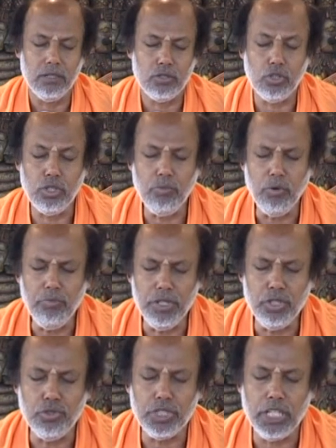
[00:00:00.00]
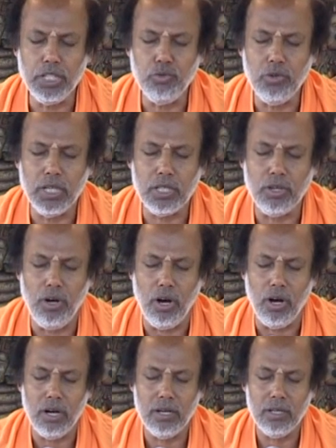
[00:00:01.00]
So the moment you say the word
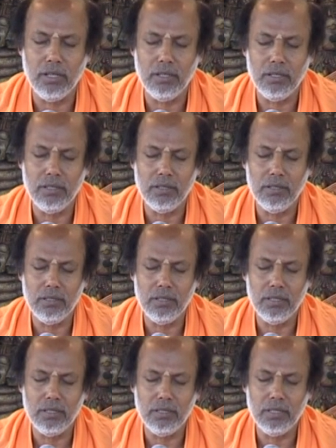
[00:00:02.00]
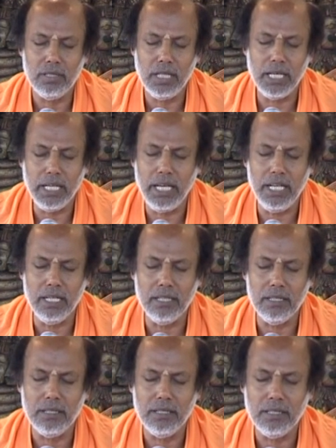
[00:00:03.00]
God,
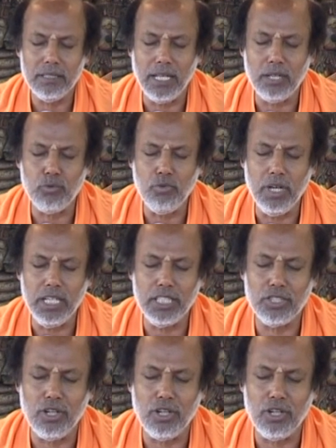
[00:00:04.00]
again, that word is